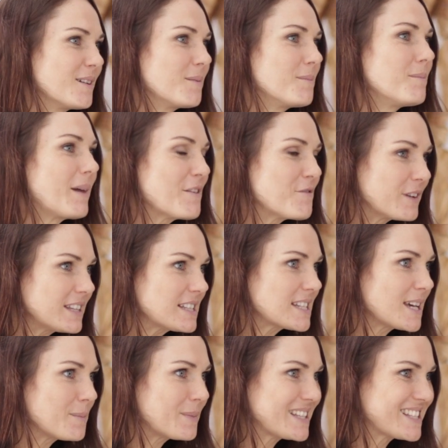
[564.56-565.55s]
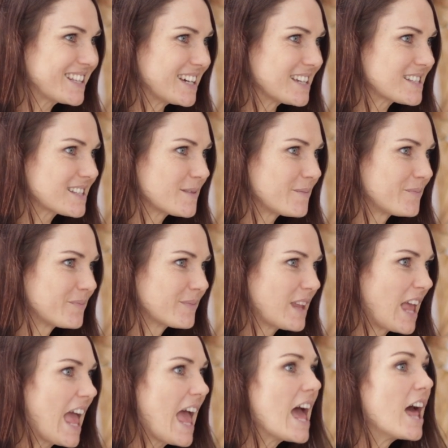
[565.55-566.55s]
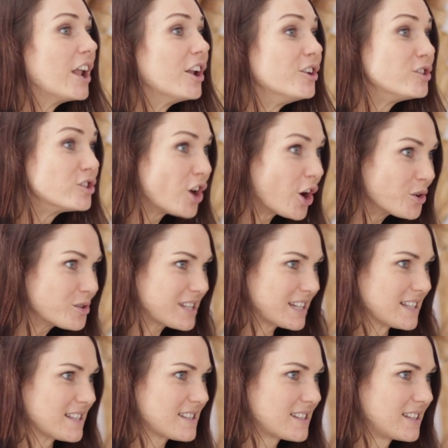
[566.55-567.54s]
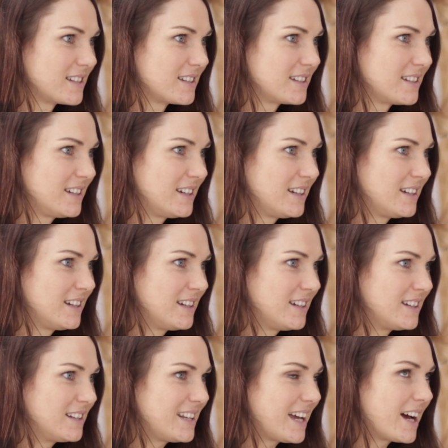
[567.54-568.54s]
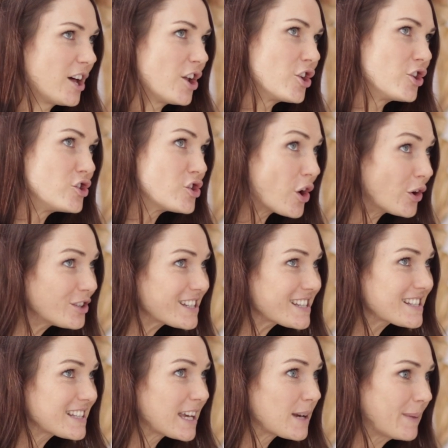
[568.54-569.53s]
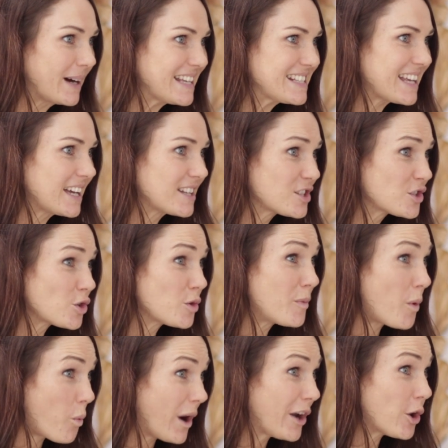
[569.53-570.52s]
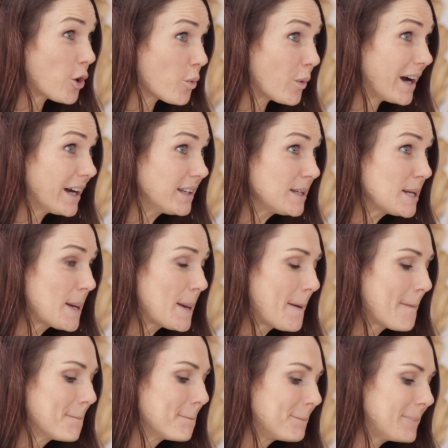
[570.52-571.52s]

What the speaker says: My 5th tip is this: notice. Now, noticing might sound super 101,